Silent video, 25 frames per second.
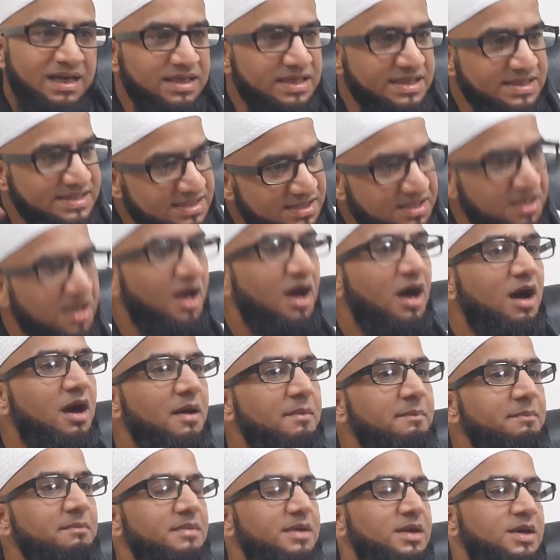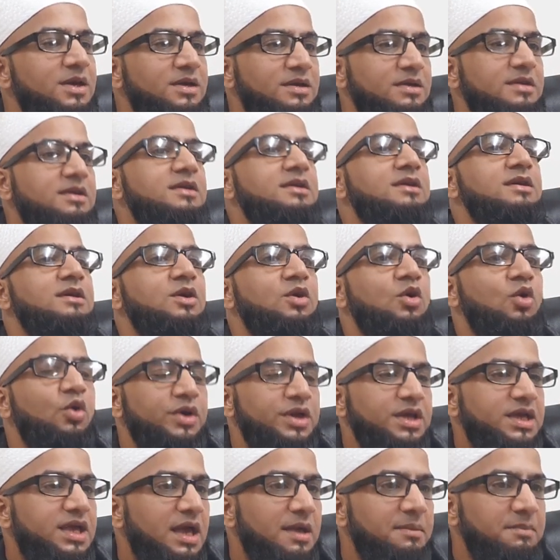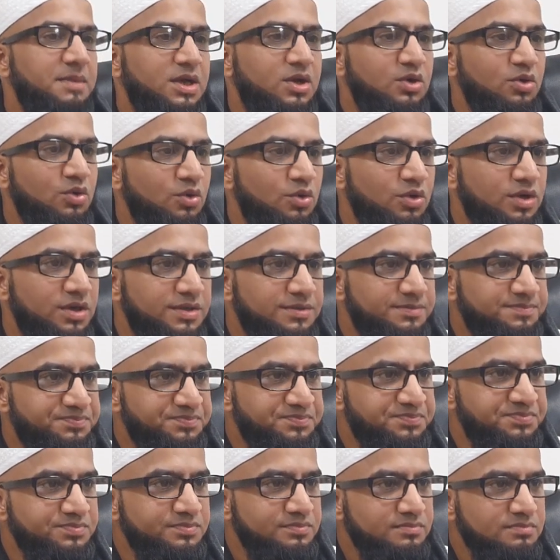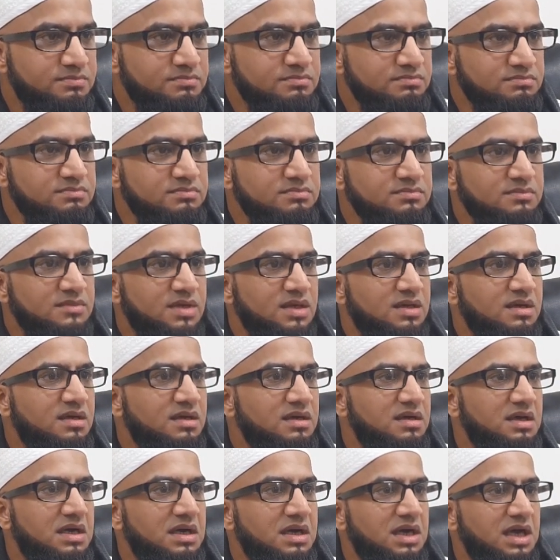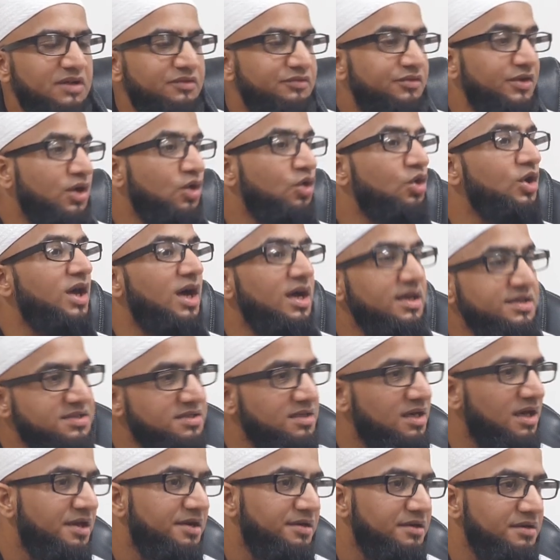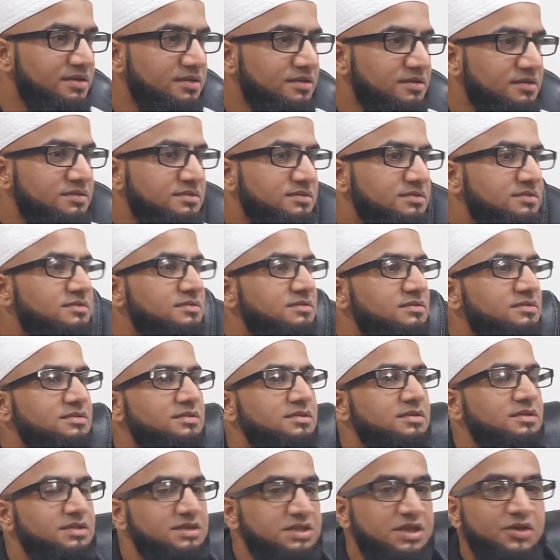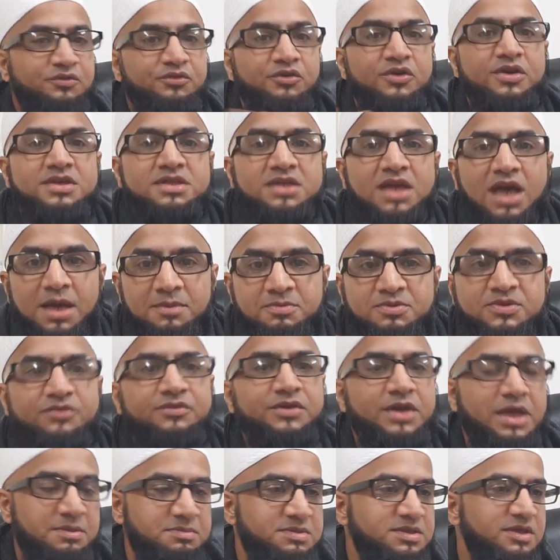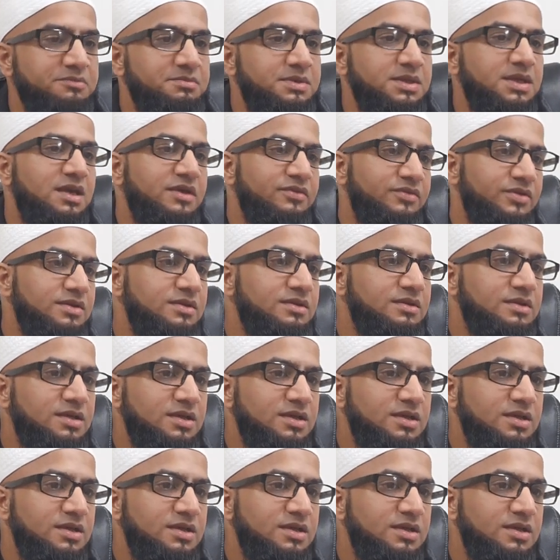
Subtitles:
Islam, or it can be called al-fiqh al-asghar. Different types of names have been given.